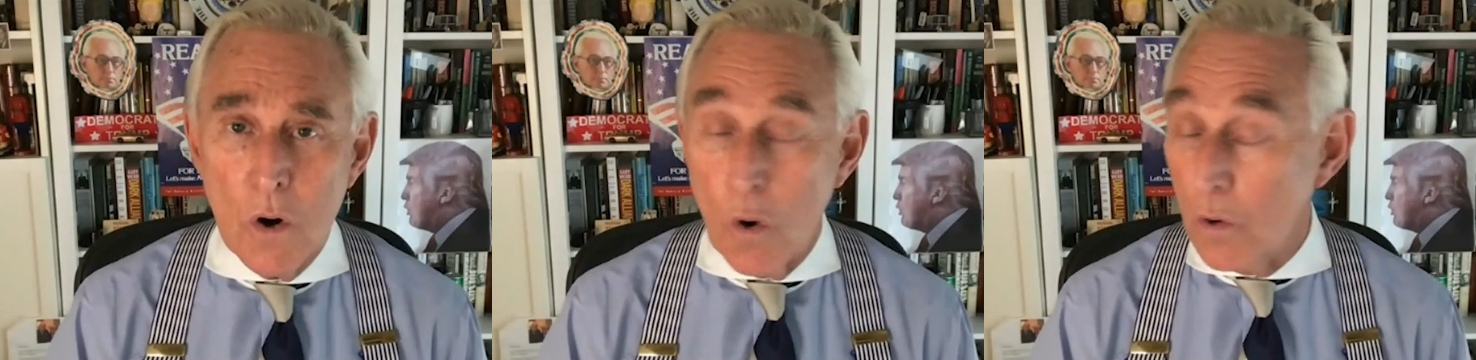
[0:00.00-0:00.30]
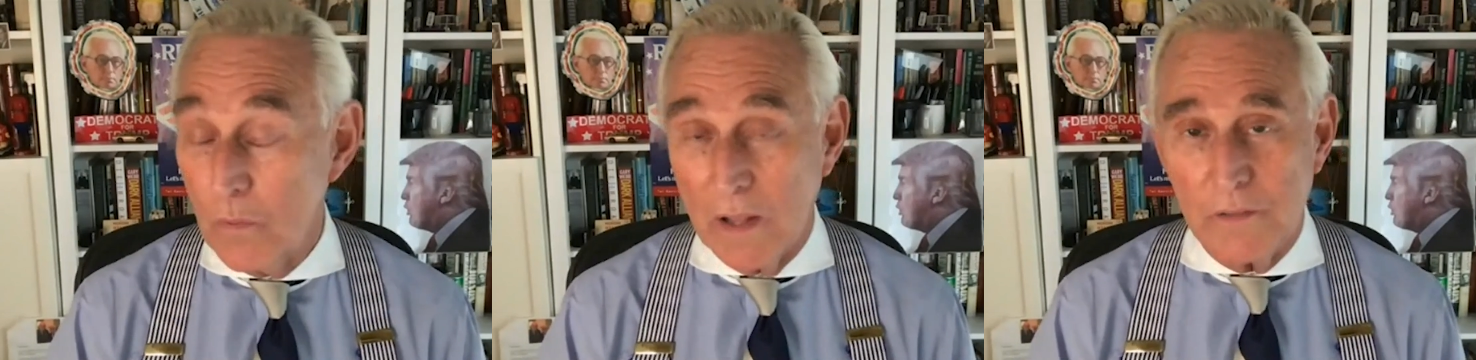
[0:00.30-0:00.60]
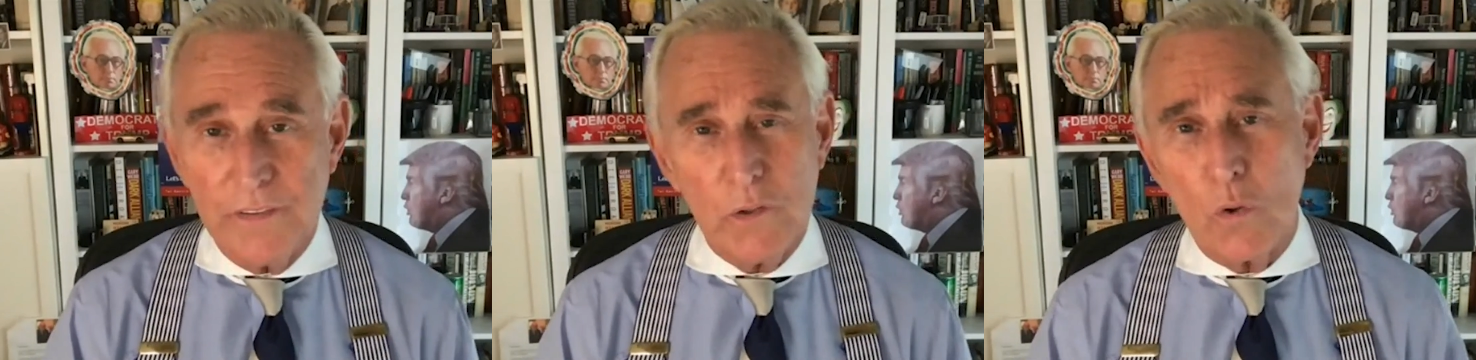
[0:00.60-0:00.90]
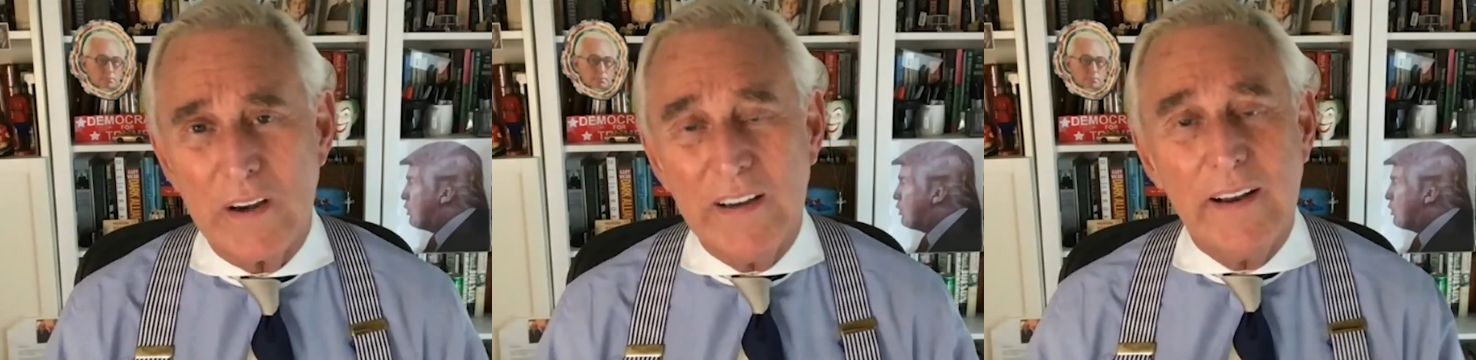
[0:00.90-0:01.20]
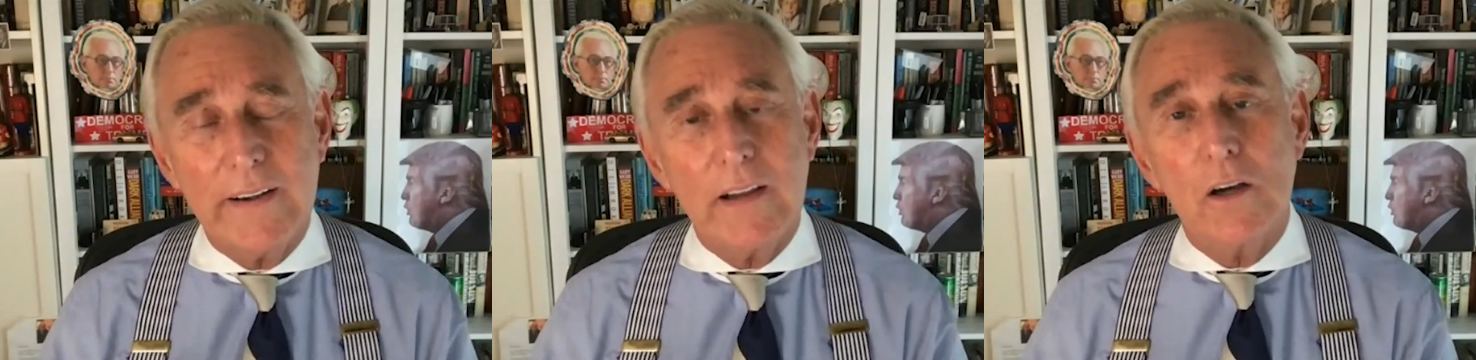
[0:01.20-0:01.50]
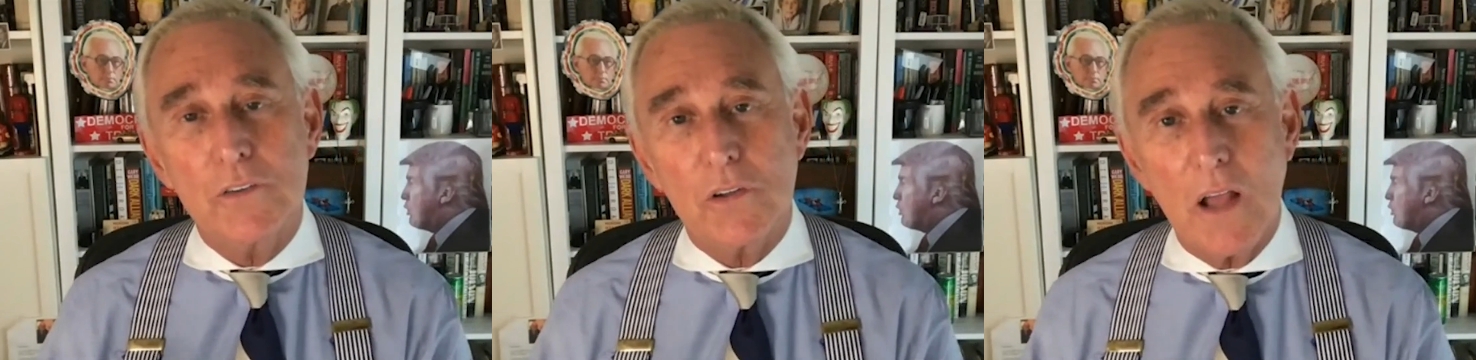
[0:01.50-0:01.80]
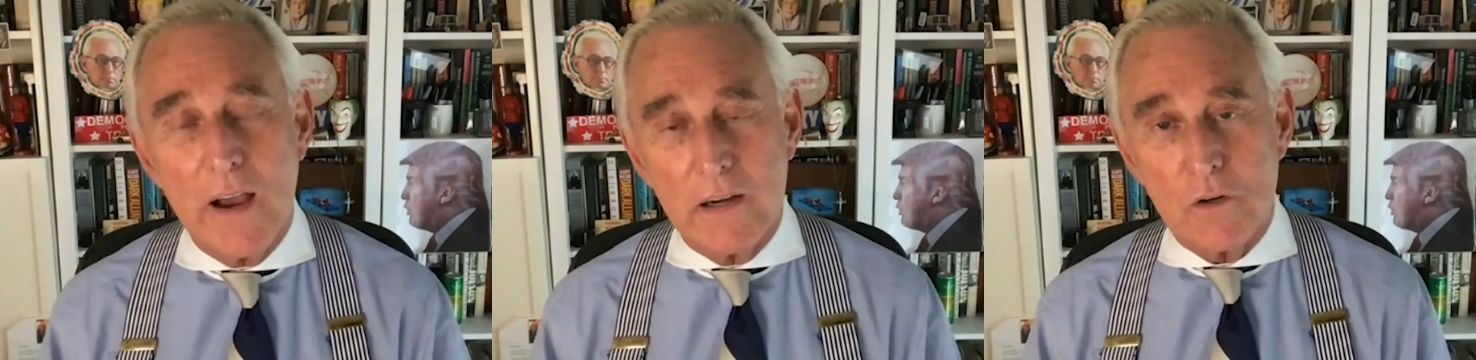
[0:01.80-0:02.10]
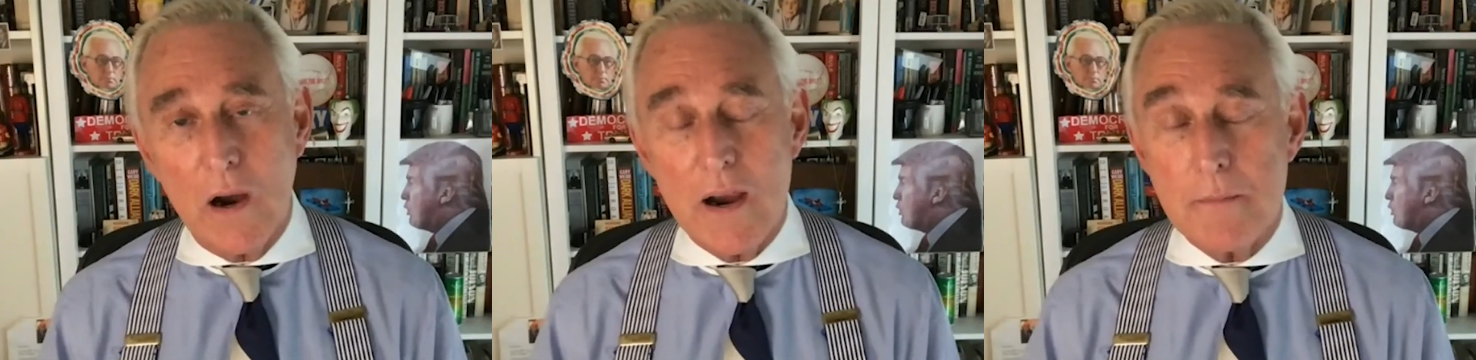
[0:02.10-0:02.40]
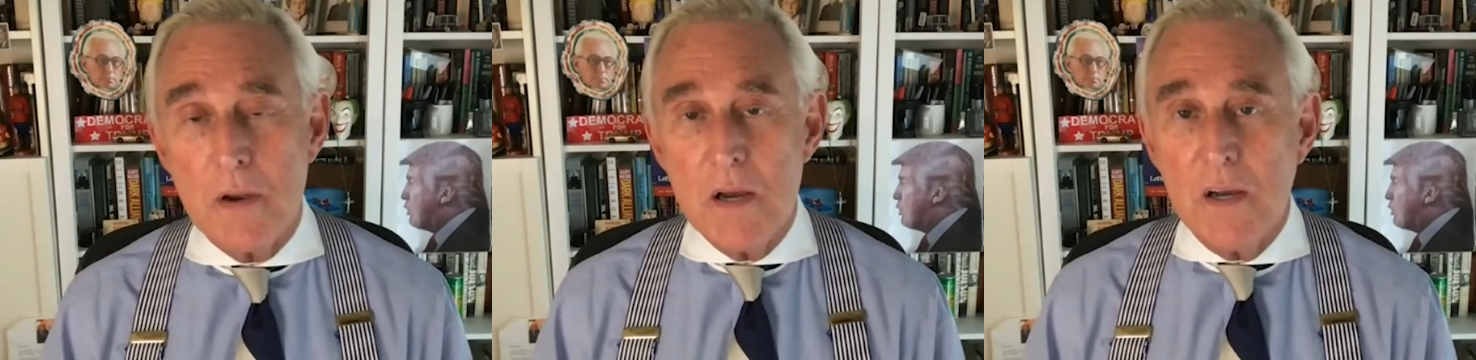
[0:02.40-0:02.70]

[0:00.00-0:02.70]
Speaker 1: or relevant or hid any underlying crime.